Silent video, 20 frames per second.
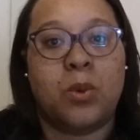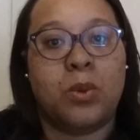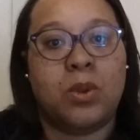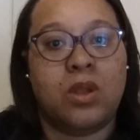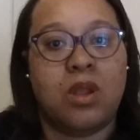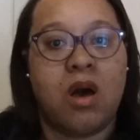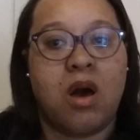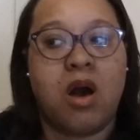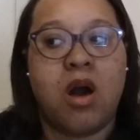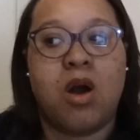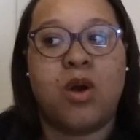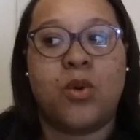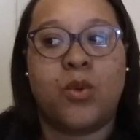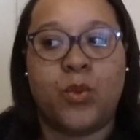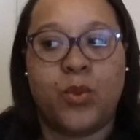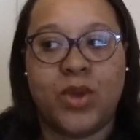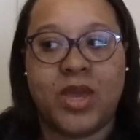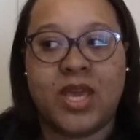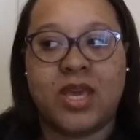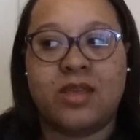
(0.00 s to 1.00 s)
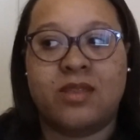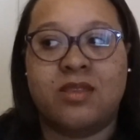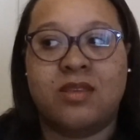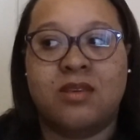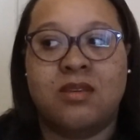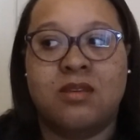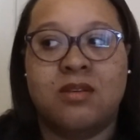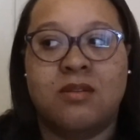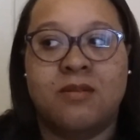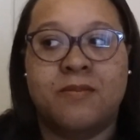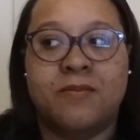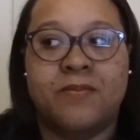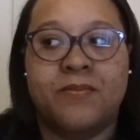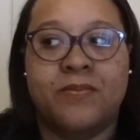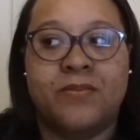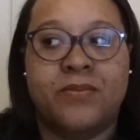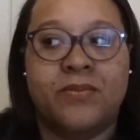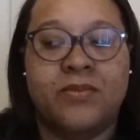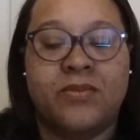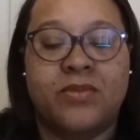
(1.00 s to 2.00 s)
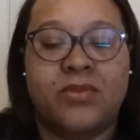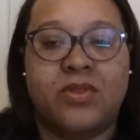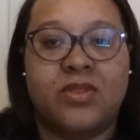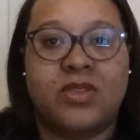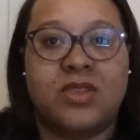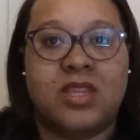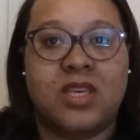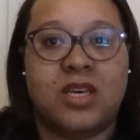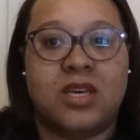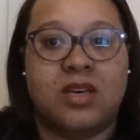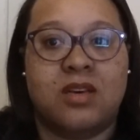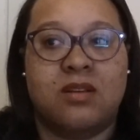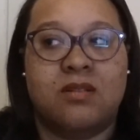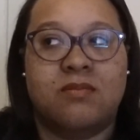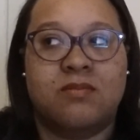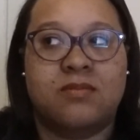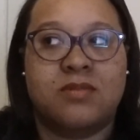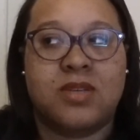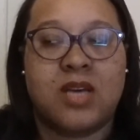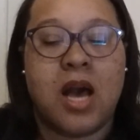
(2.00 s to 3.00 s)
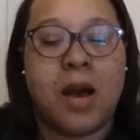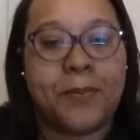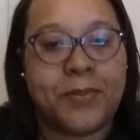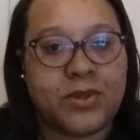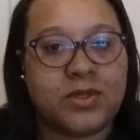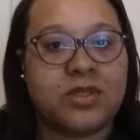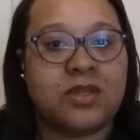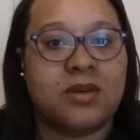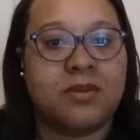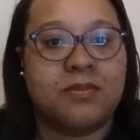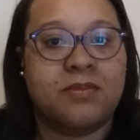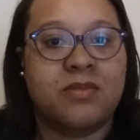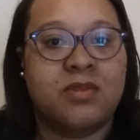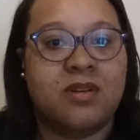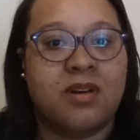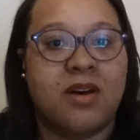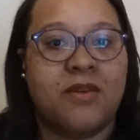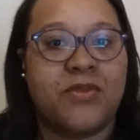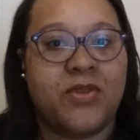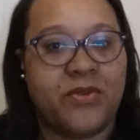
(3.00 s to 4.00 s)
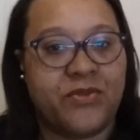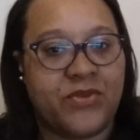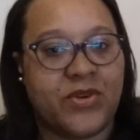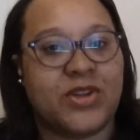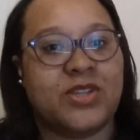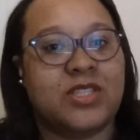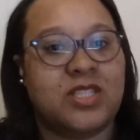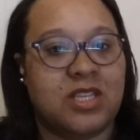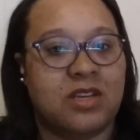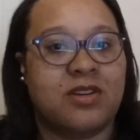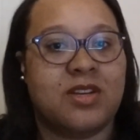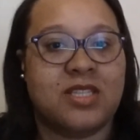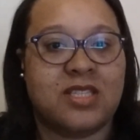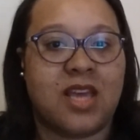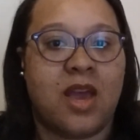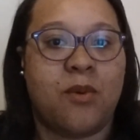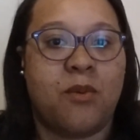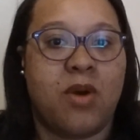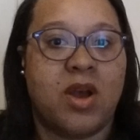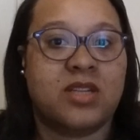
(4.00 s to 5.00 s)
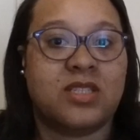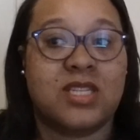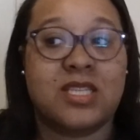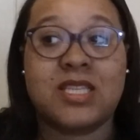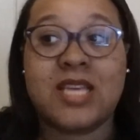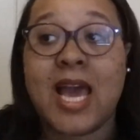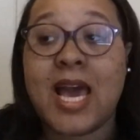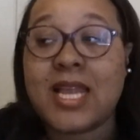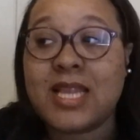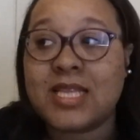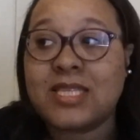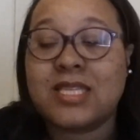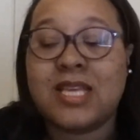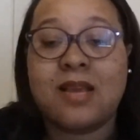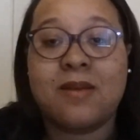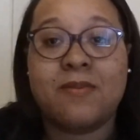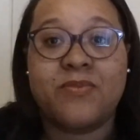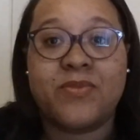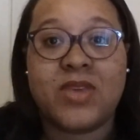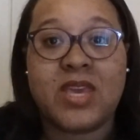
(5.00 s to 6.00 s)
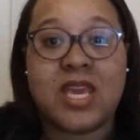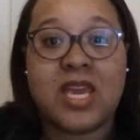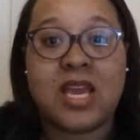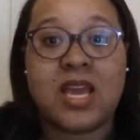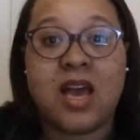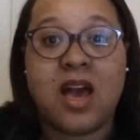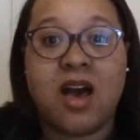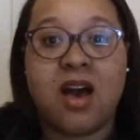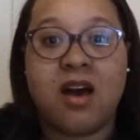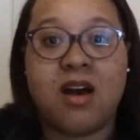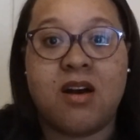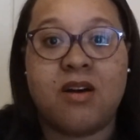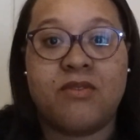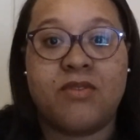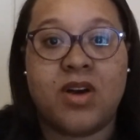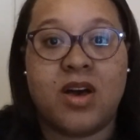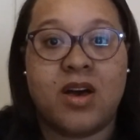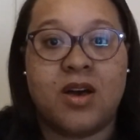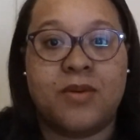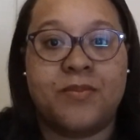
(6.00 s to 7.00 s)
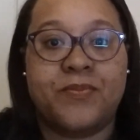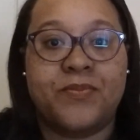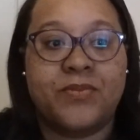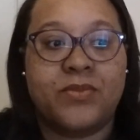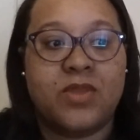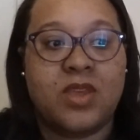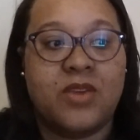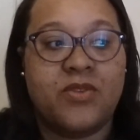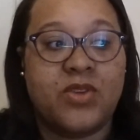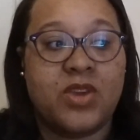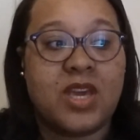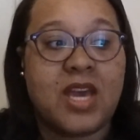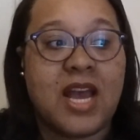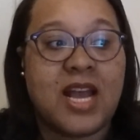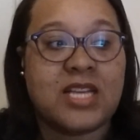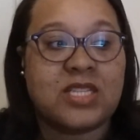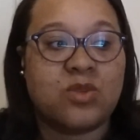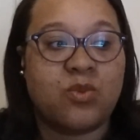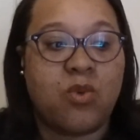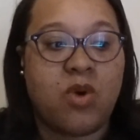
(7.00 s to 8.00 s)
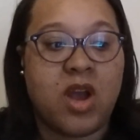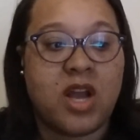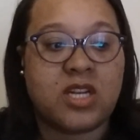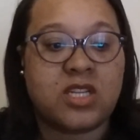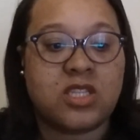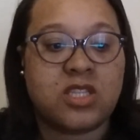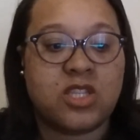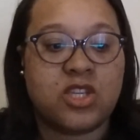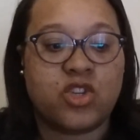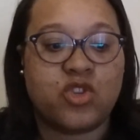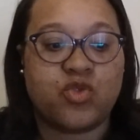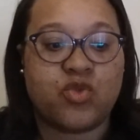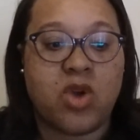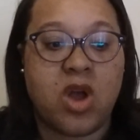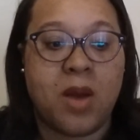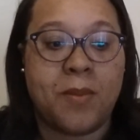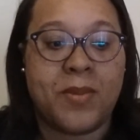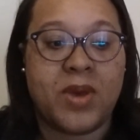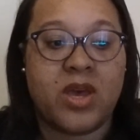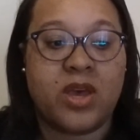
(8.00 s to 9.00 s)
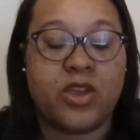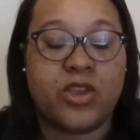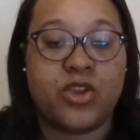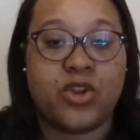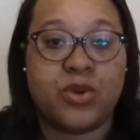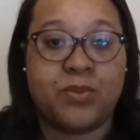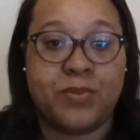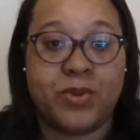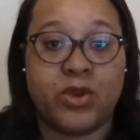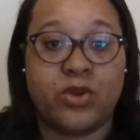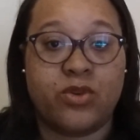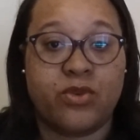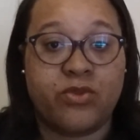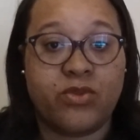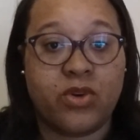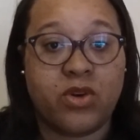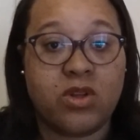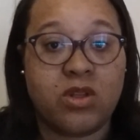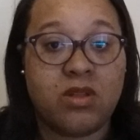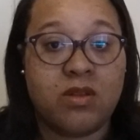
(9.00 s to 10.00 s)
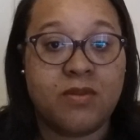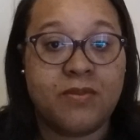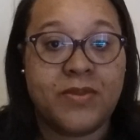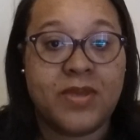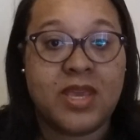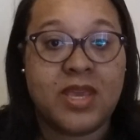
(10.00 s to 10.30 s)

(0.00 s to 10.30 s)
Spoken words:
along with the coupledom of the first series I watched. It's kind of the same thing of if you guys watched the drama You're Beautiful